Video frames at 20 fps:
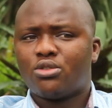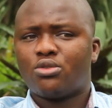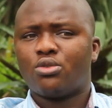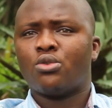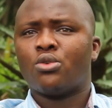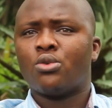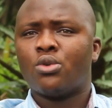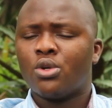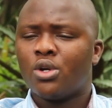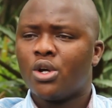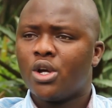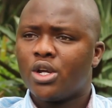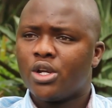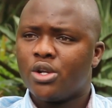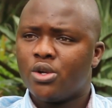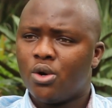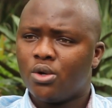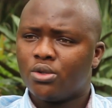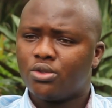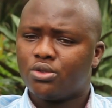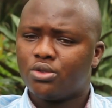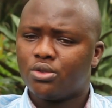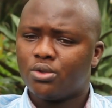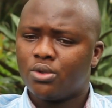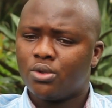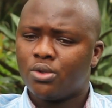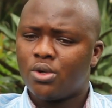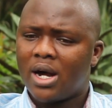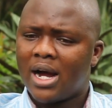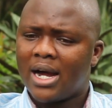to
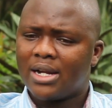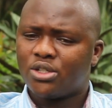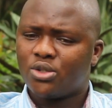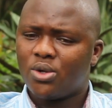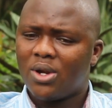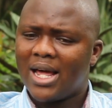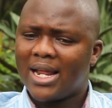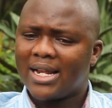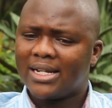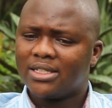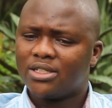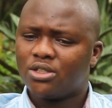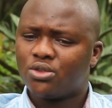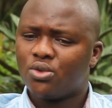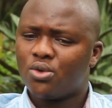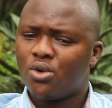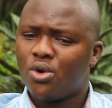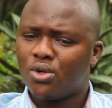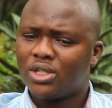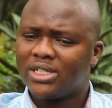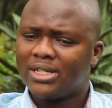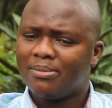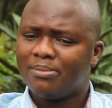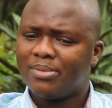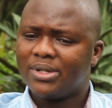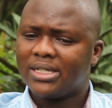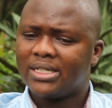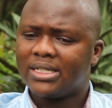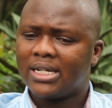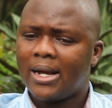tolerance to low
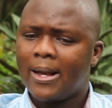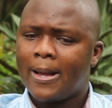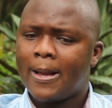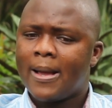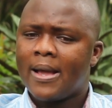temperature.